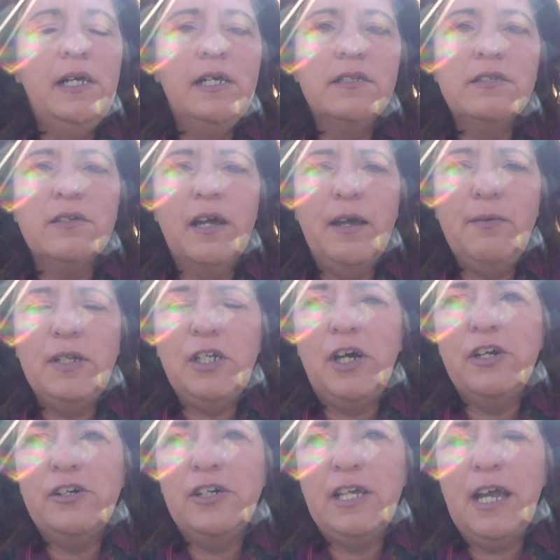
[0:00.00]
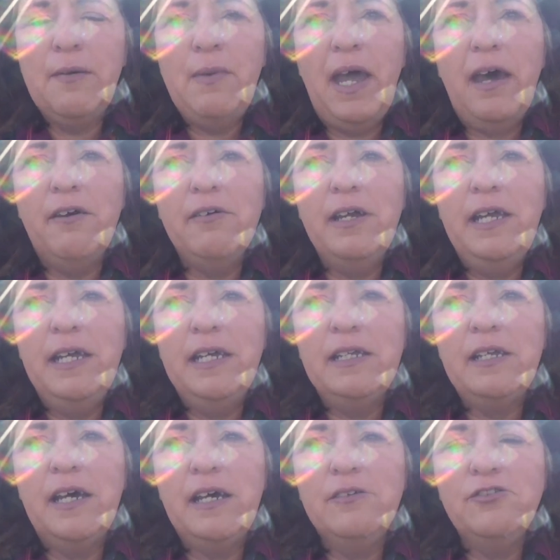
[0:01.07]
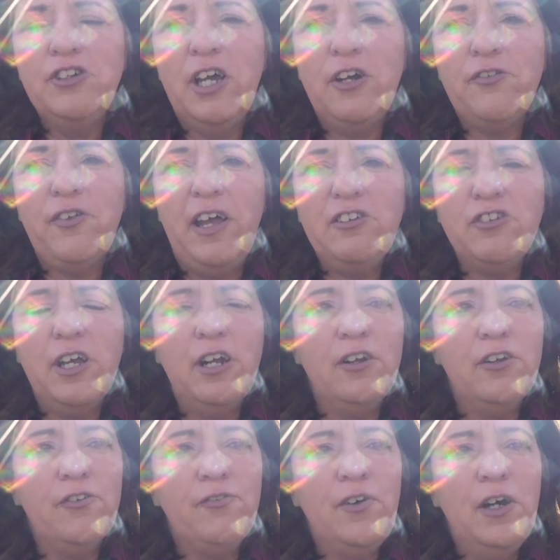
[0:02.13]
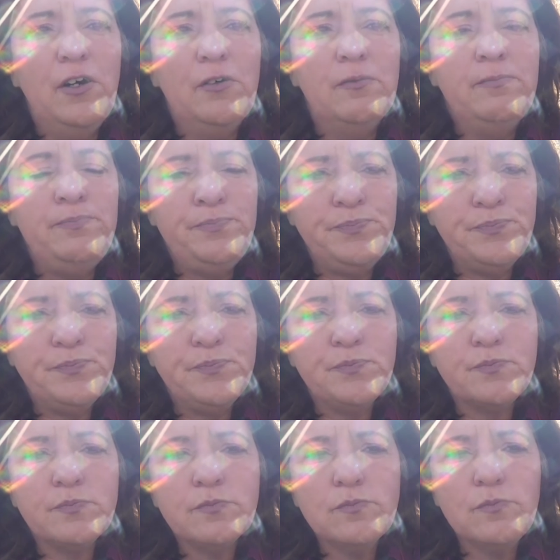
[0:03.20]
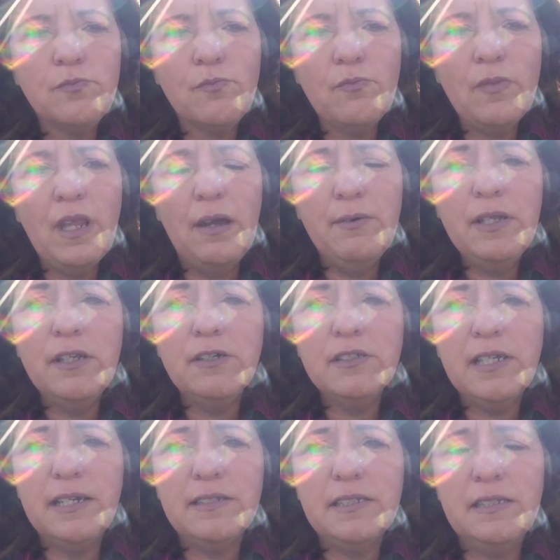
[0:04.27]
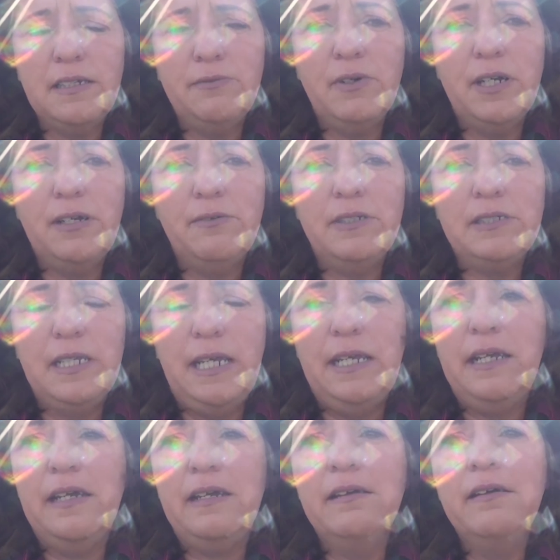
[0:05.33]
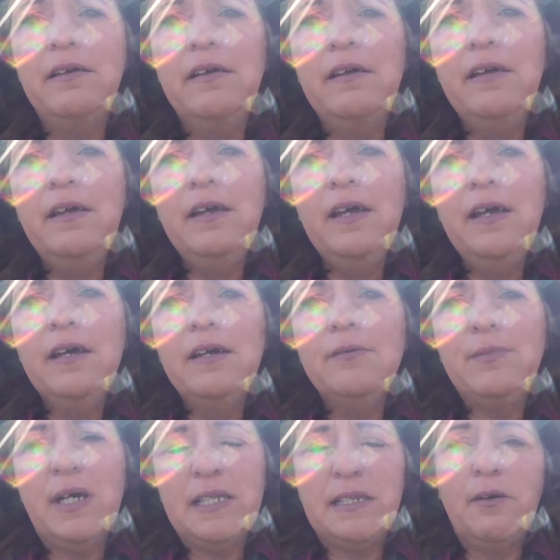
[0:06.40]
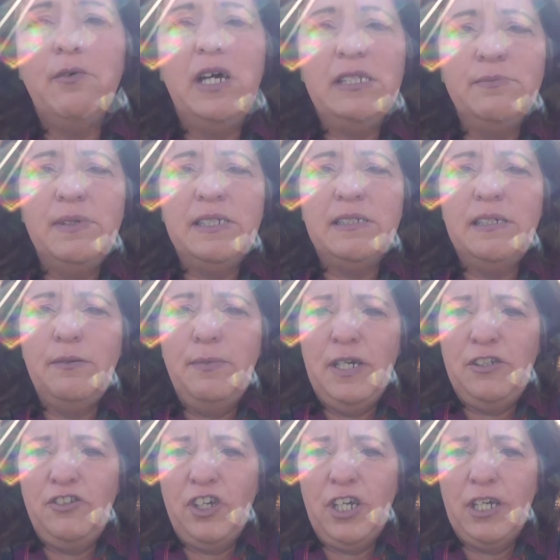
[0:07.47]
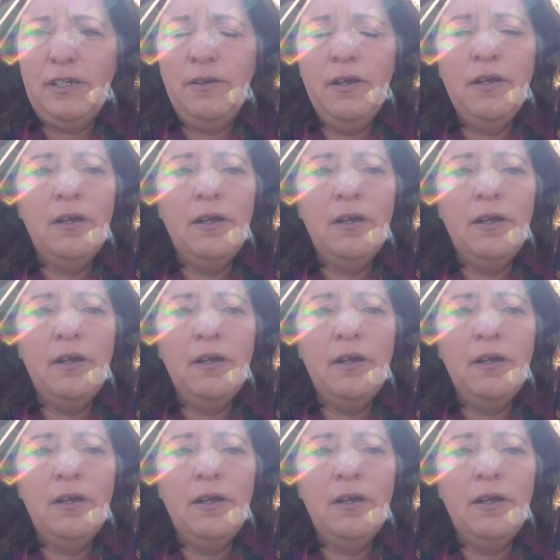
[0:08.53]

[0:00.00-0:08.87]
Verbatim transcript: So I got my daughter to come out, and uh, she had her flashlight on her phone. And we looked at see what it was eating, because I was missing a big chicken.